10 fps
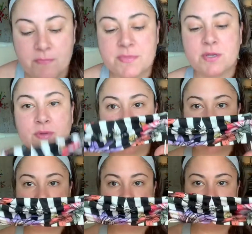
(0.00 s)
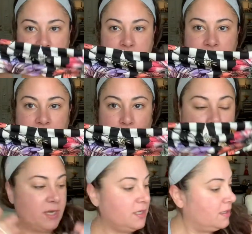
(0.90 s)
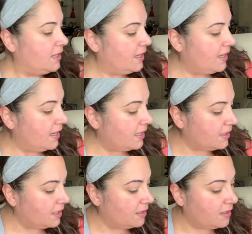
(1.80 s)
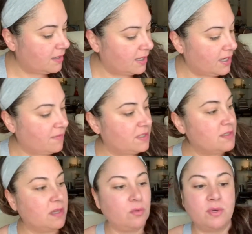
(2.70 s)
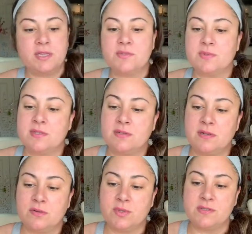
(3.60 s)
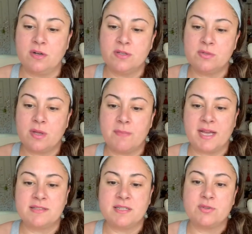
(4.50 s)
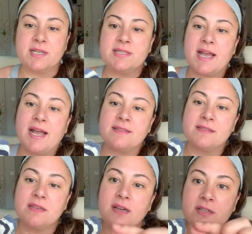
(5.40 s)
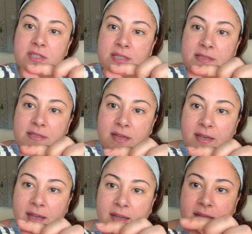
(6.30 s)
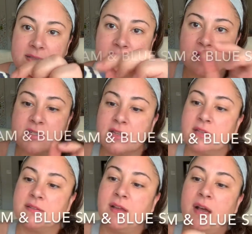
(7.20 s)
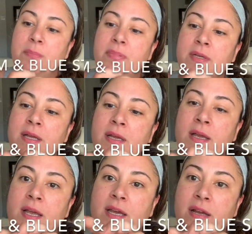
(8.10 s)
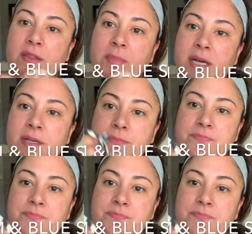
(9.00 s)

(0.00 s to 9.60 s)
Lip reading: So this is one. And then I have this other one. This one was also a maxi dress. It has the notches. Again, it has a notch on the top and on the bottom.